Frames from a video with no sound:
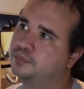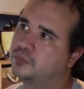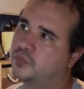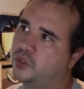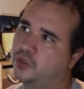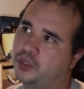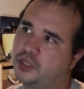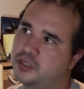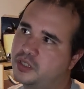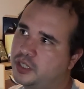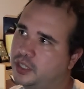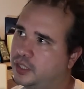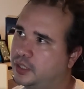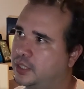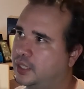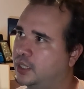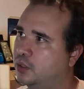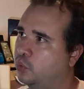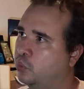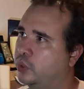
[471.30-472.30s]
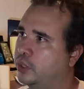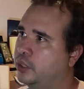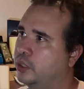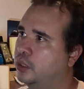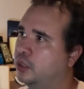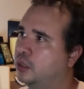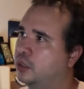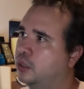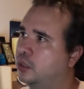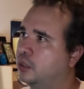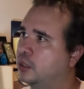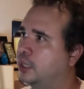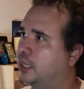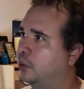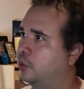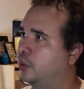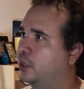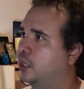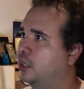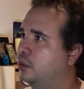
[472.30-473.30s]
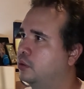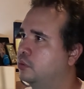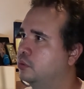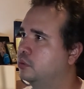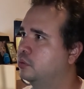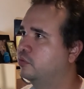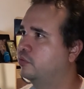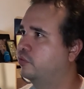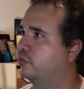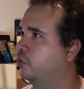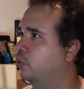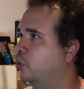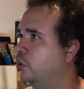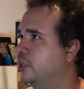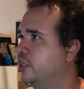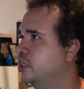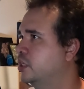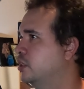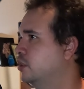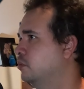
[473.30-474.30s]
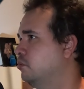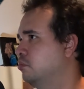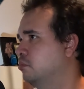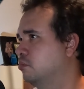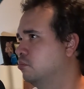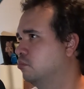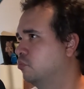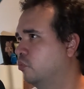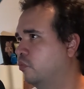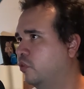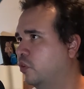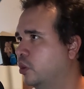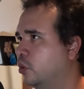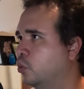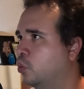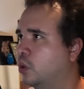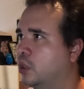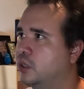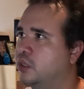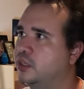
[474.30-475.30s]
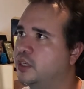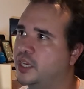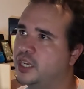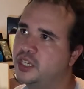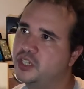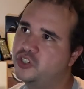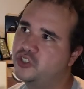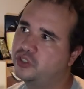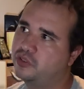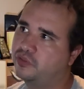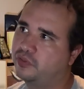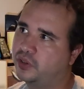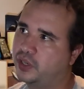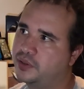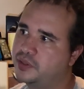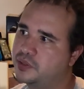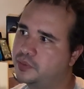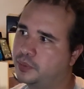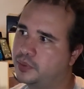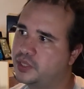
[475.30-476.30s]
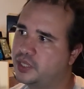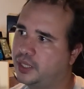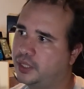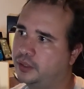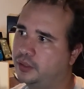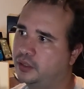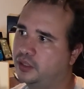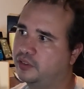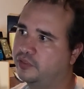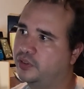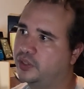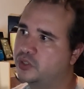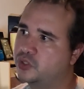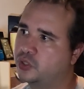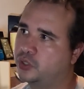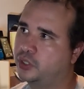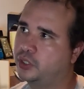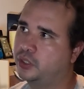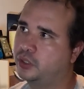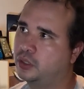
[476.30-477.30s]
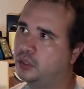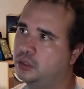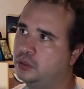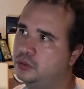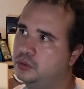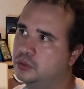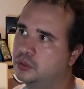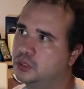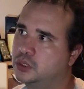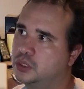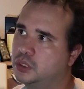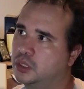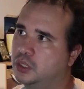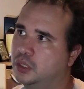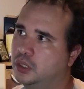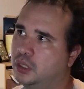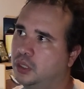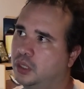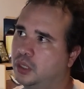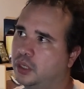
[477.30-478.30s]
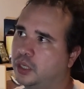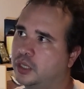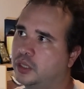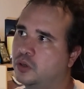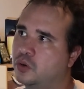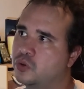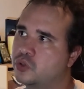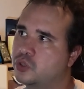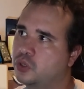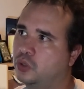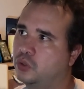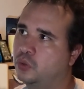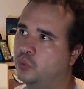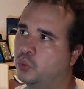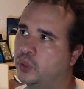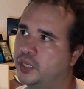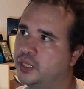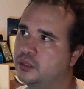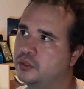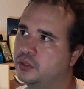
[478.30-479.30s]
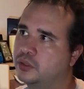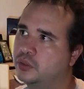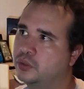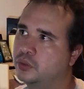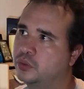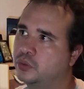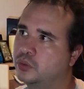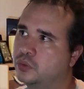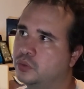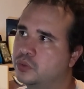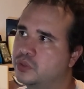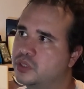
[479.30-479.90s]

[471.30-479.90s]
you can see that we are around 40, 41-ish frames per second. If I turn it on, it goes all the way to